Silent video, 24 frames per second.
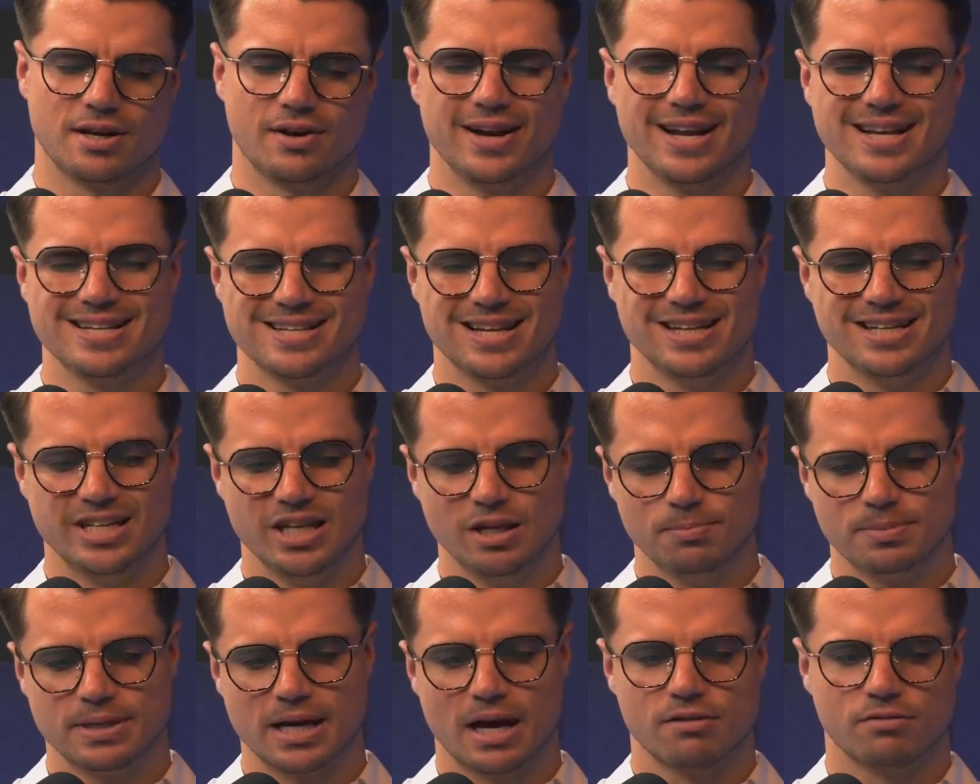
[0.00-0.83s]
There is a
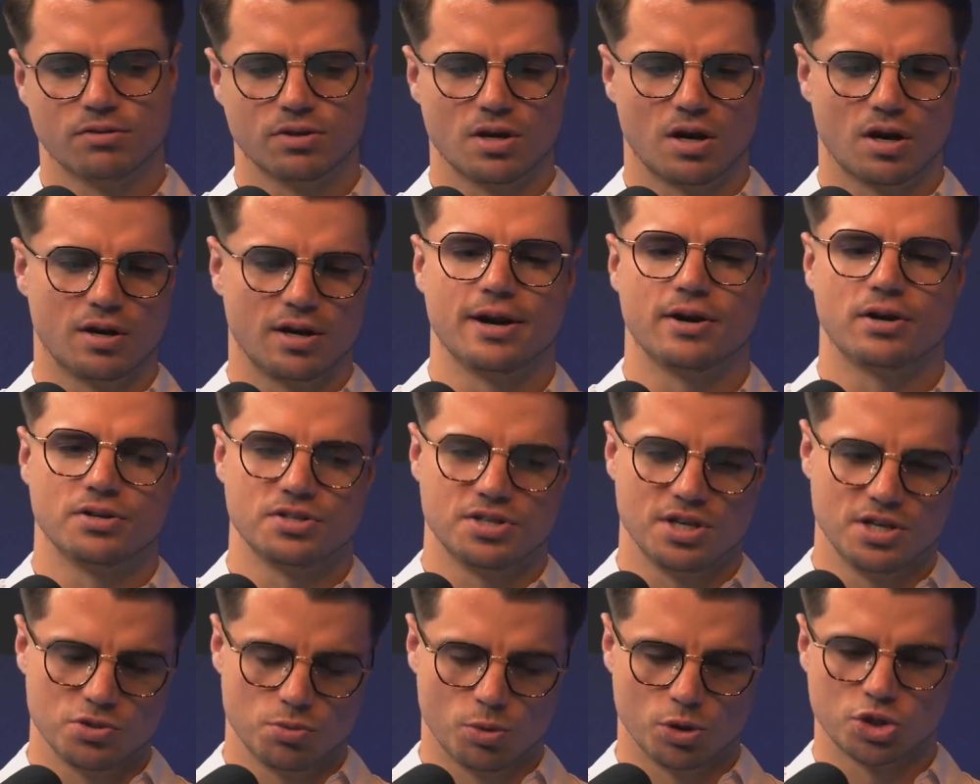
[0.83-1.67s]
deep dive on
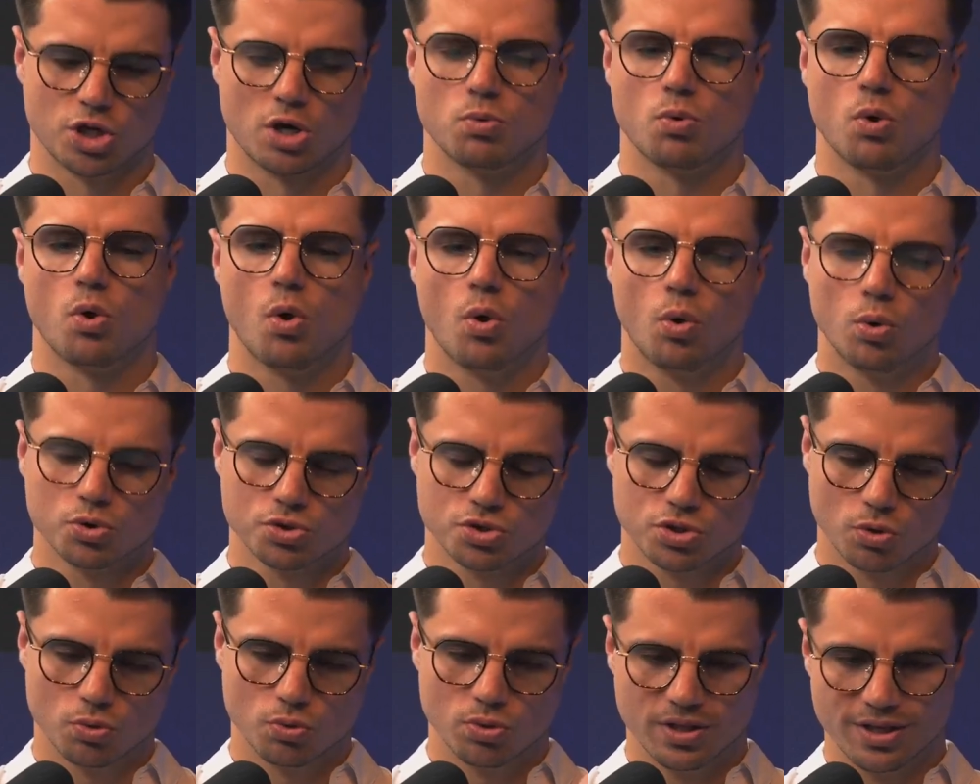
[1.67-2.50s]
IRTs, which I will
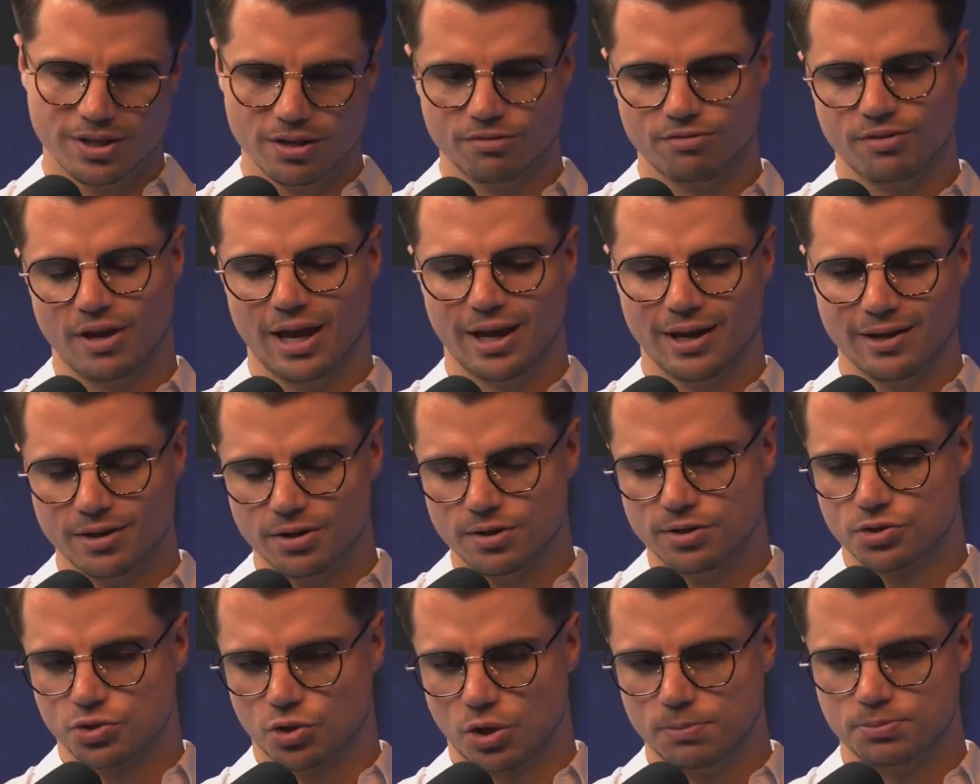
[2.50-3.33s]
also leave in
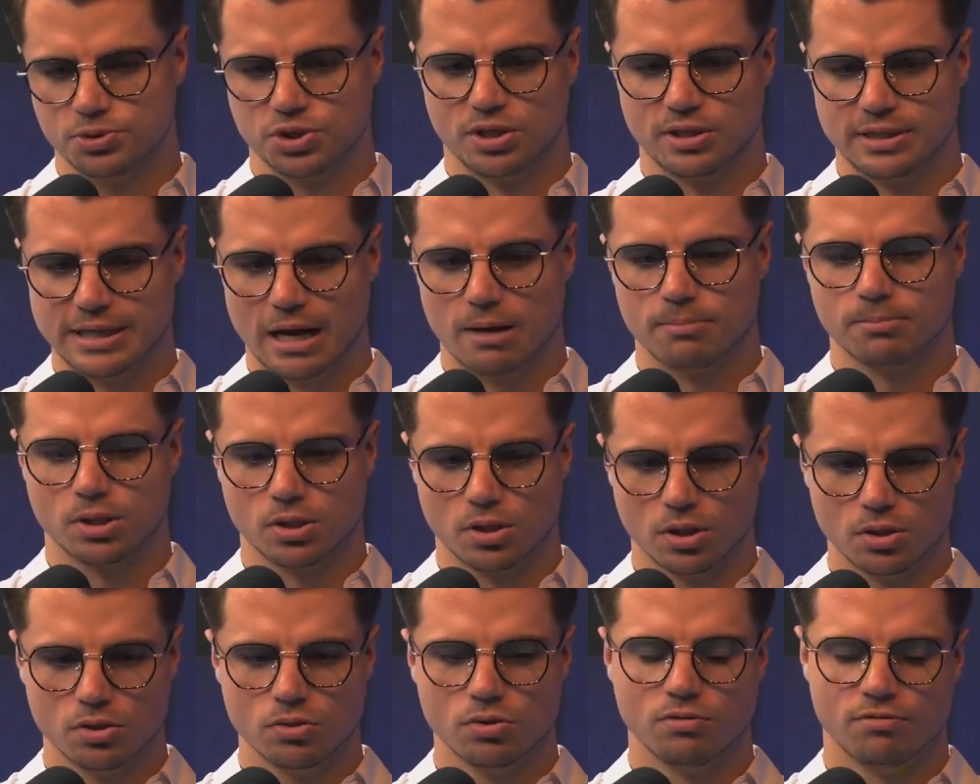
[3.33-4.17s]
the description down
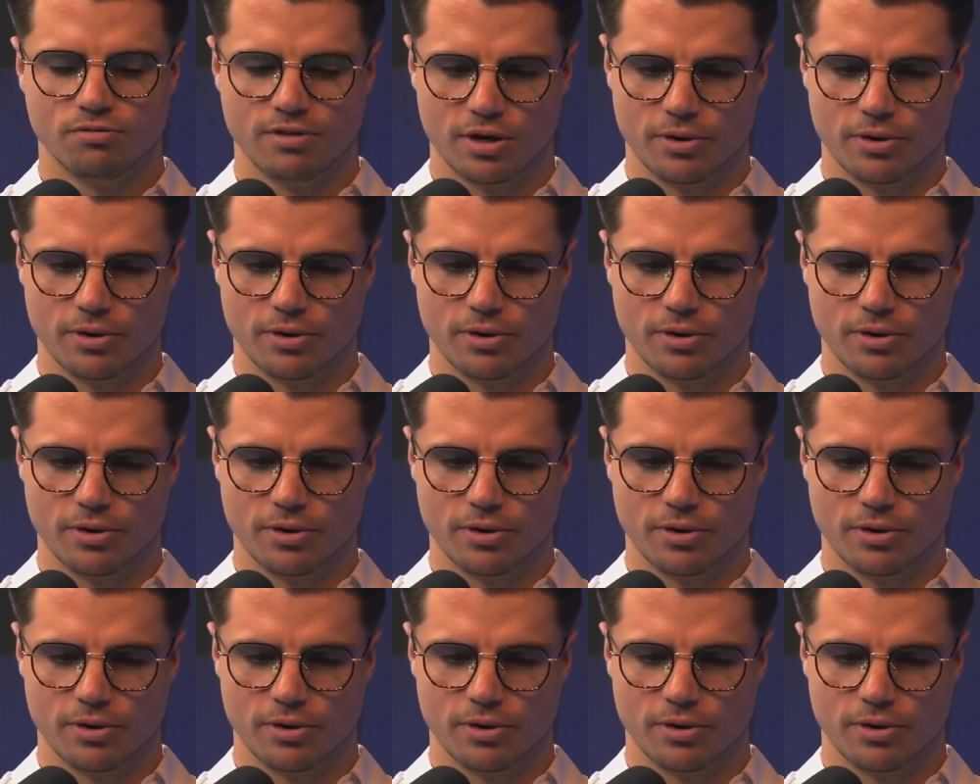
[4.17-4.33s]
below.